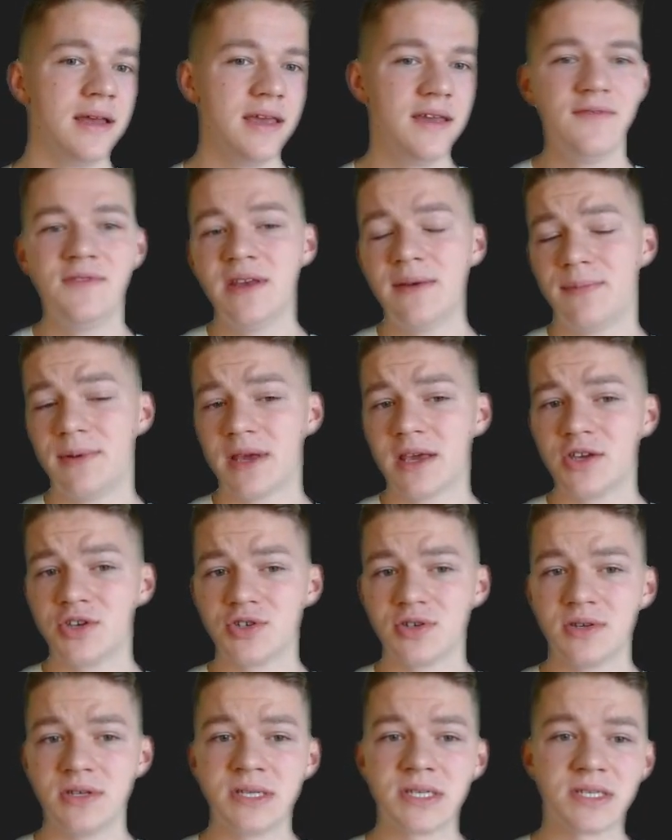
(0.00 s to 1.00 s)
If the
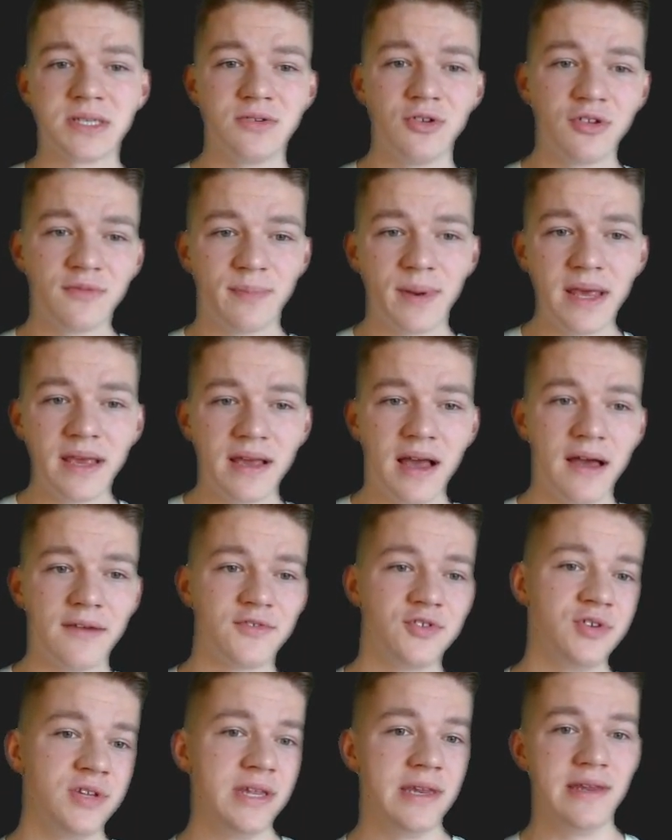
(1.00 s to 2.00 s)
application is not playing
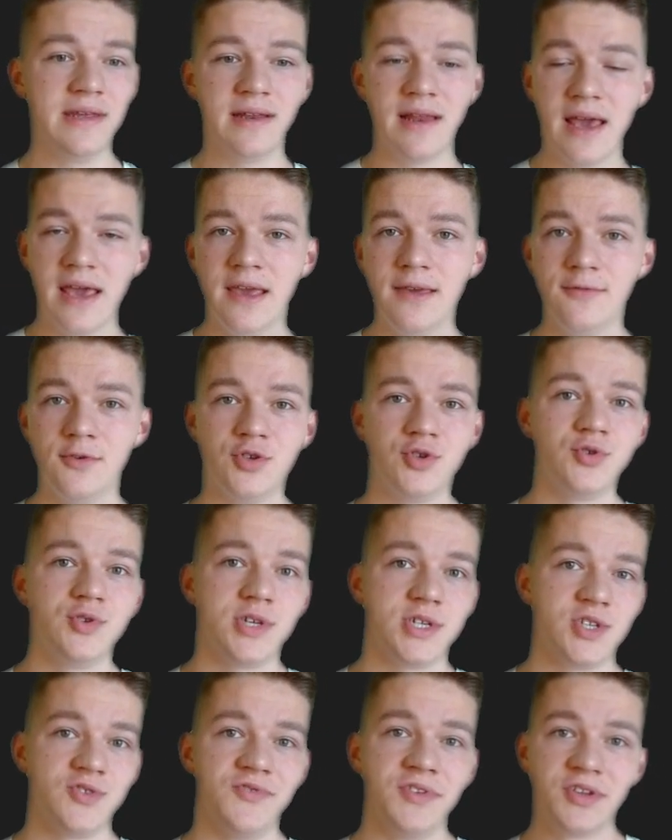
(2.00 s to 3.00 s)
after the delay, we should
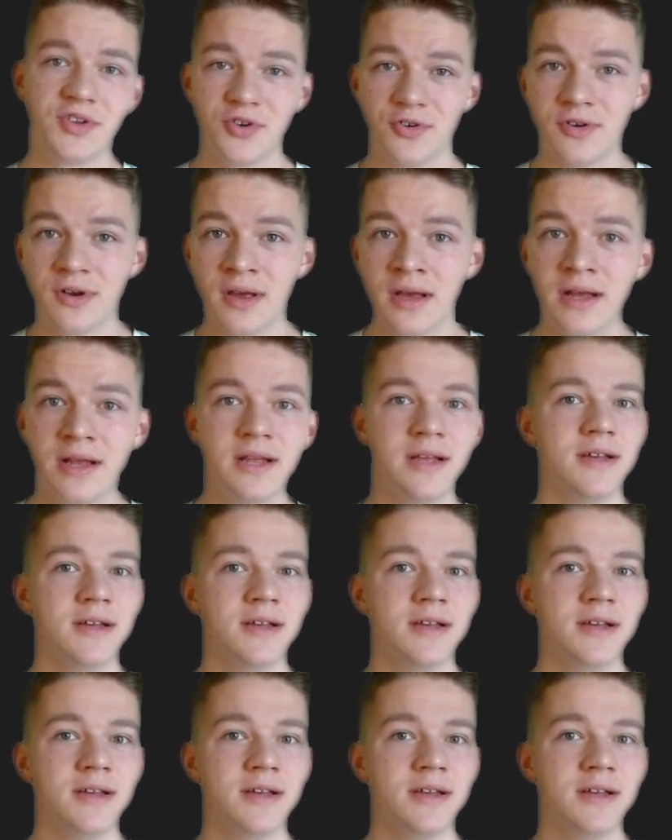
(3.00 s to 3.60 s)
just return